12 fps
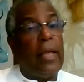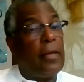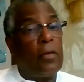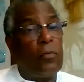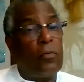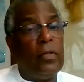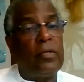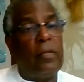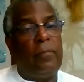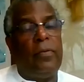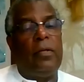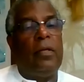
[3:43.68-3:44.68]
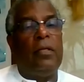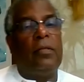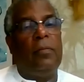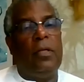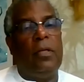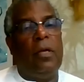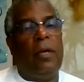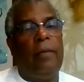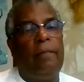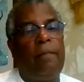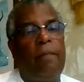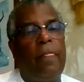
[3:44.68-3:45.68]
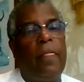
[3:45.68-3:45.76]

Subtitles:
They agree something needs to be done.